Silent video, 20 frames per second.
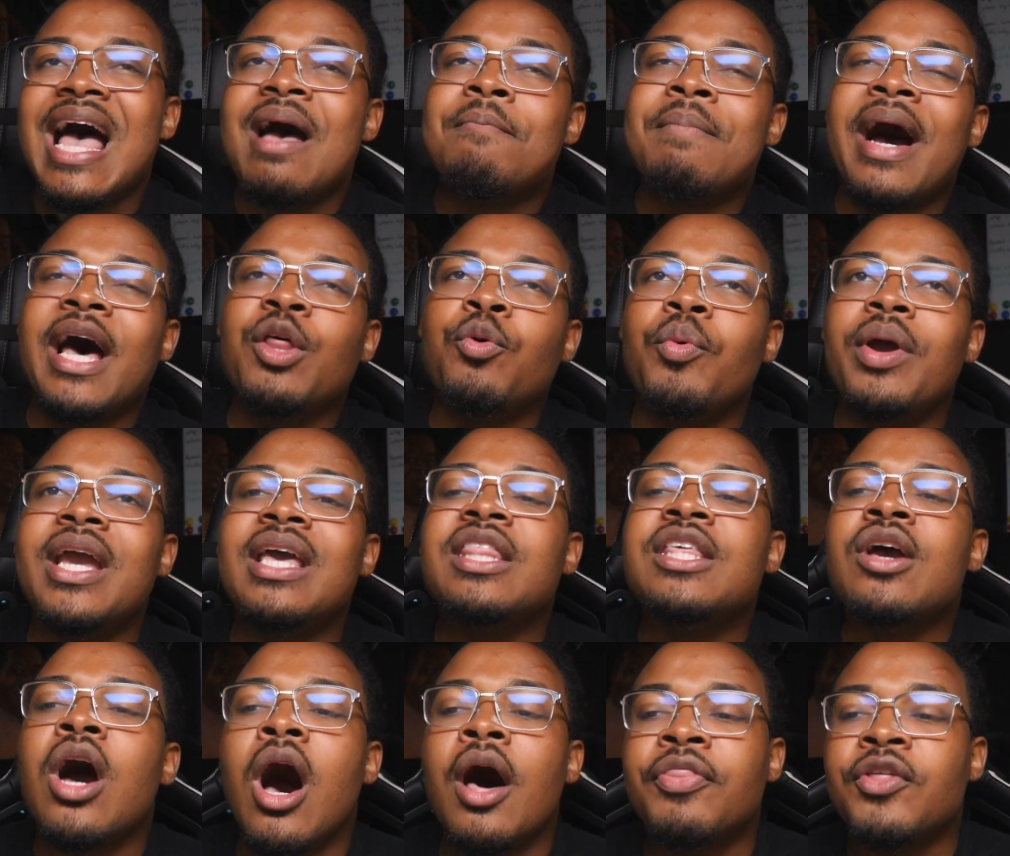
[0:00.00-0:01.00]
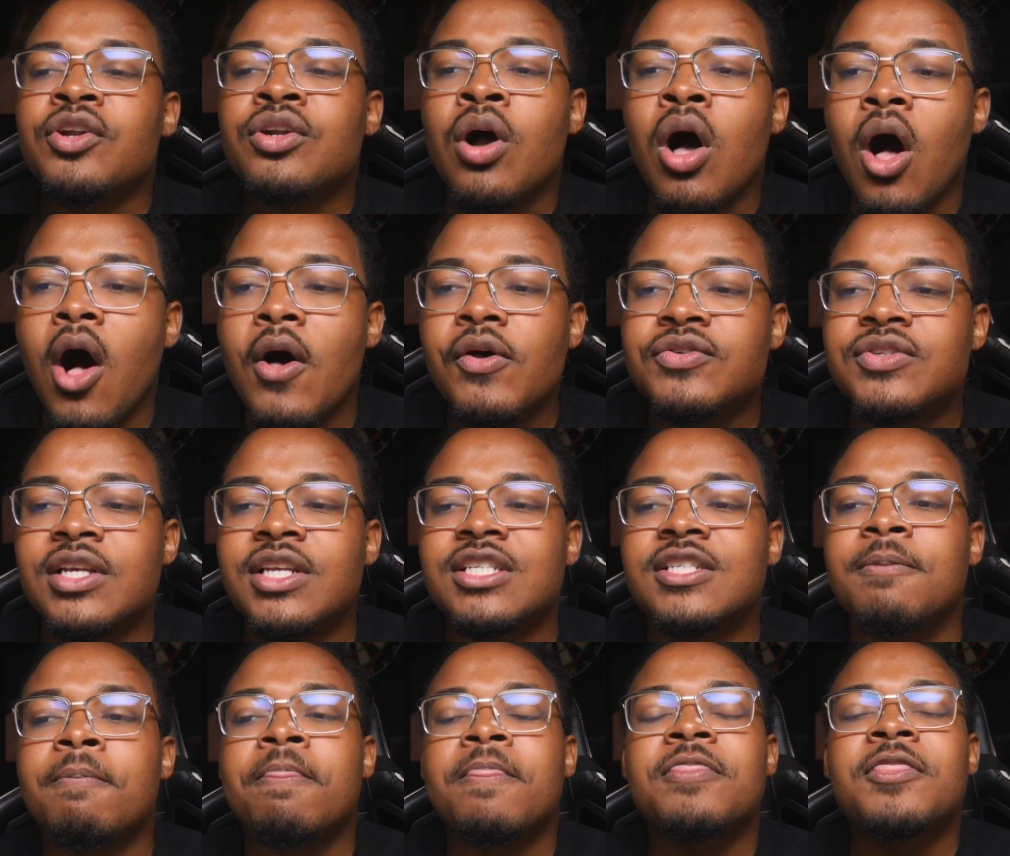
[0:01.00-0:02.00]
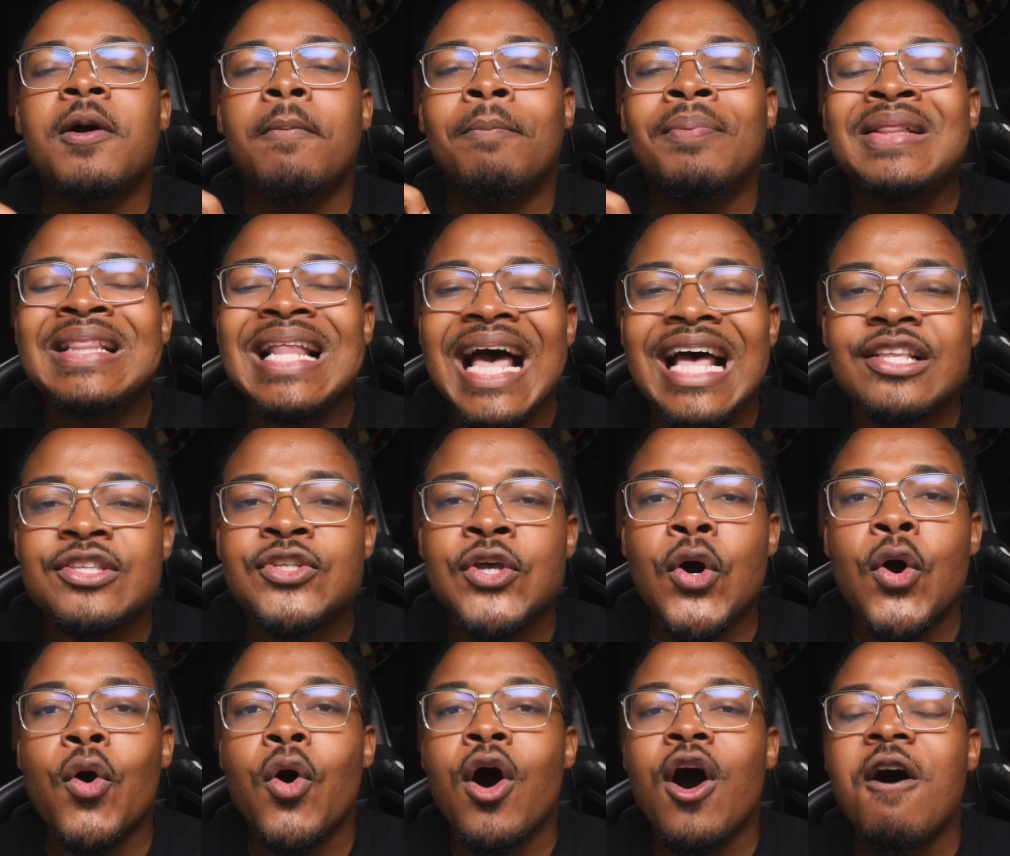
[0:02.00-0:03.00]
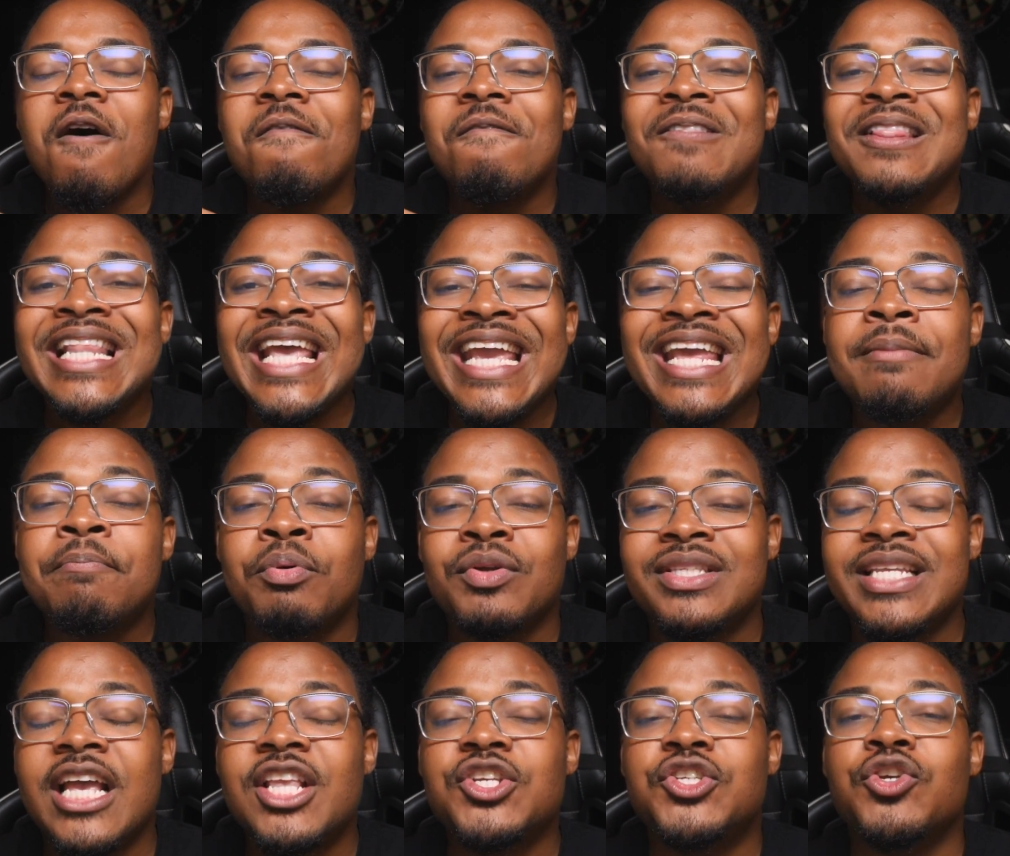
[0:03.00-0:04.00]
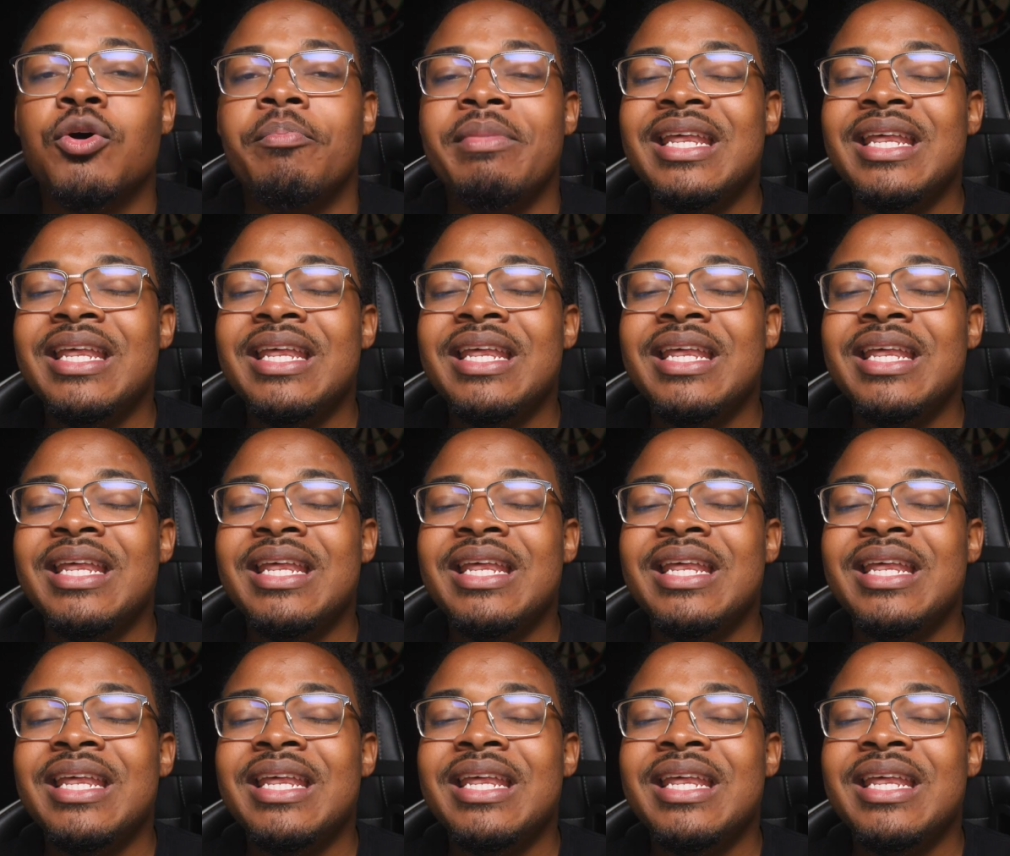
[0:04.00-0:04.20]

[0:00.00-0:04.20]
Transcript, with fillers: And by the way, the author calls this the plateau of latent potential,